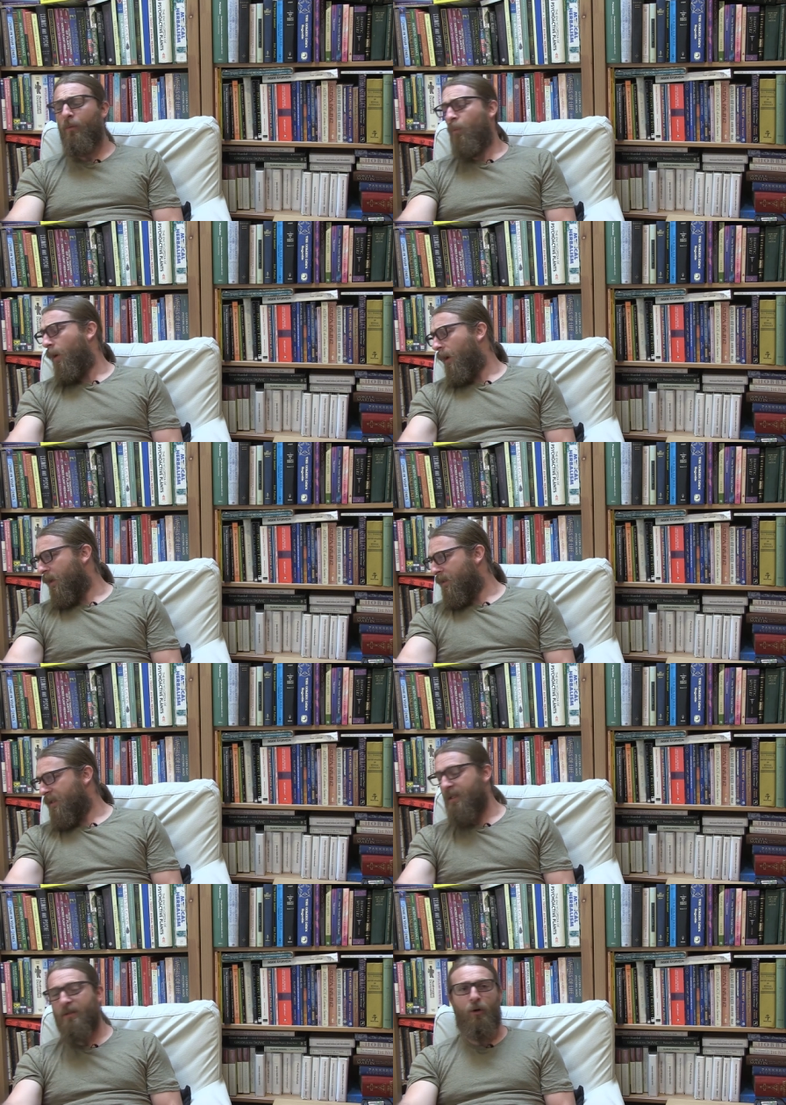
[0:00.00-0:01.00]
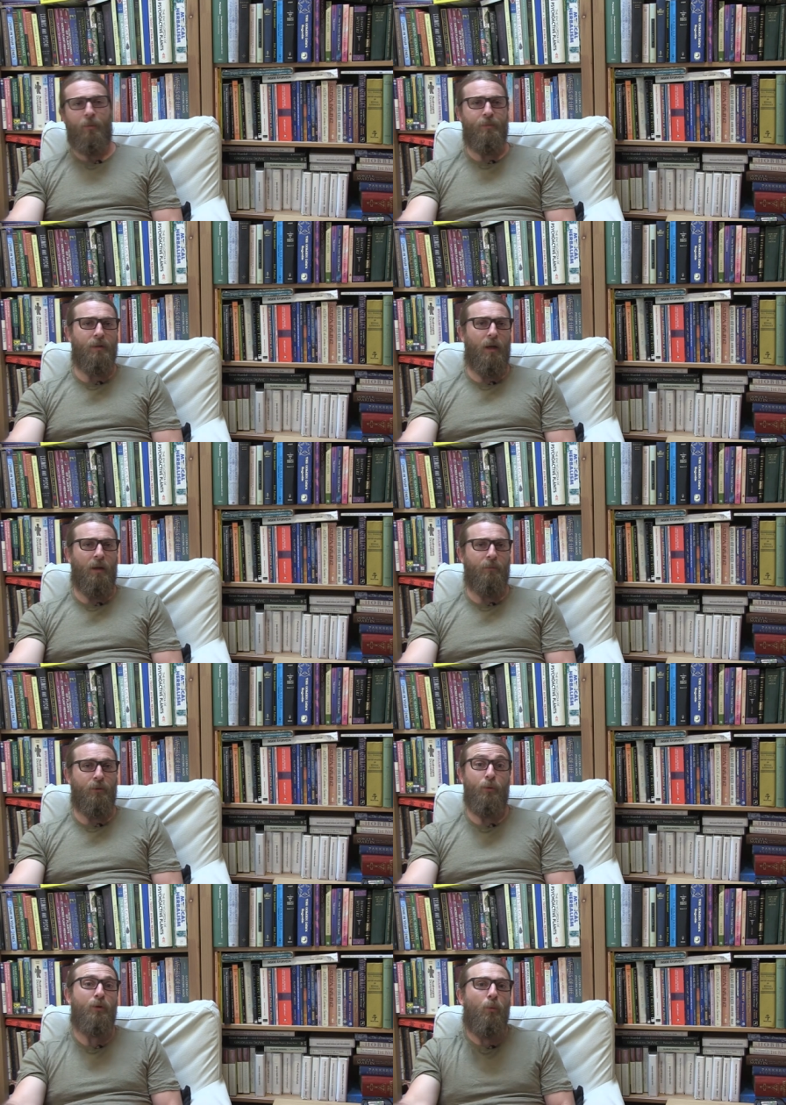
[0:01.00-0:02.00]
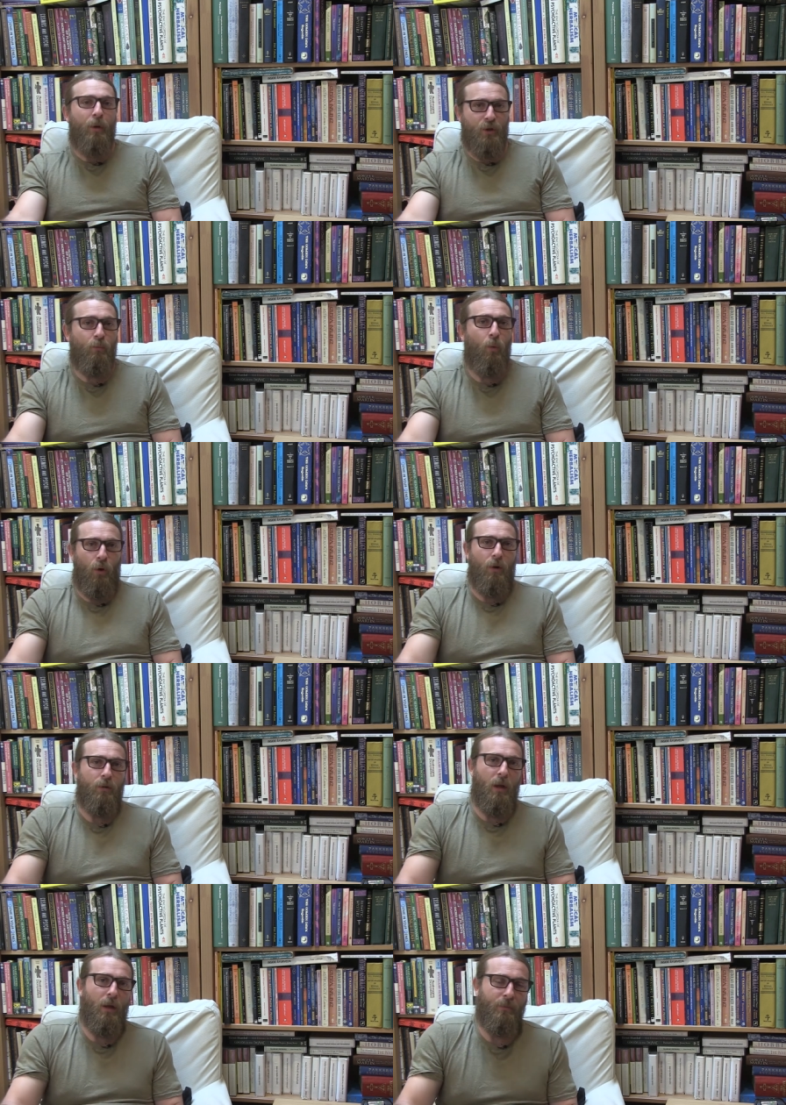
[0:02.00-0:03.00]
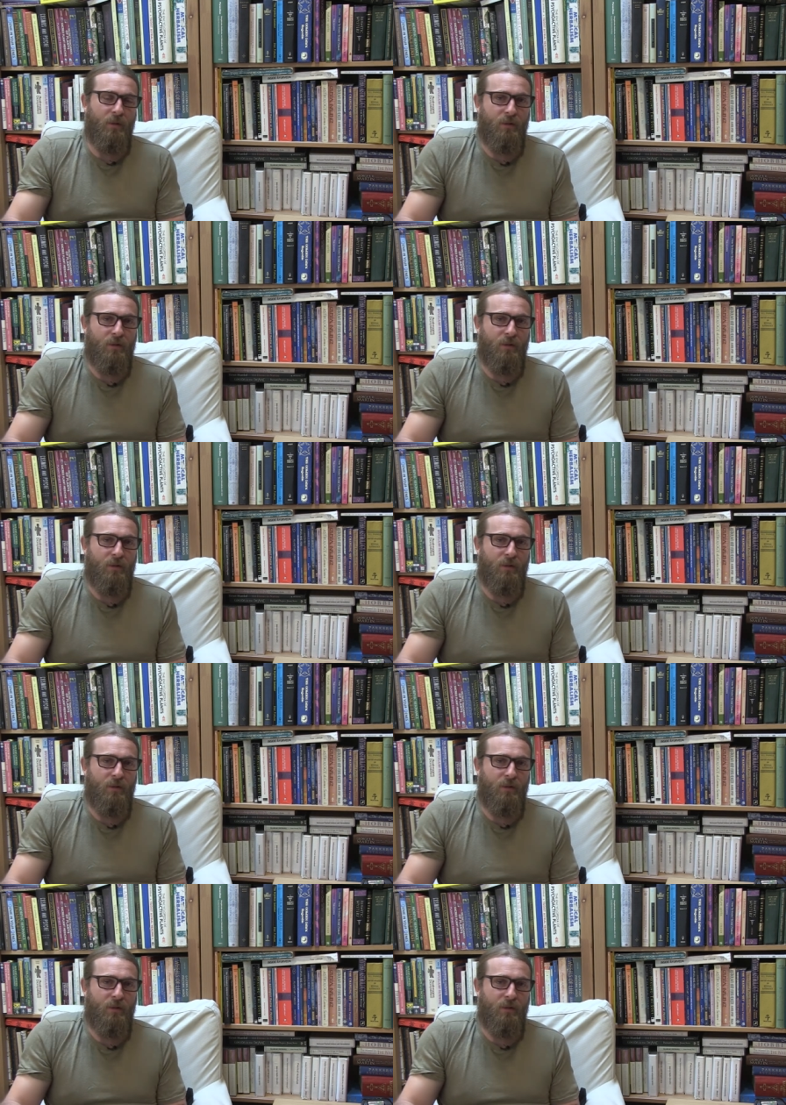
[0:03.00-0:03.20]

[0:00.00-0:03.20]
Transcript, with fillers: where because these herbs um, do so much more um,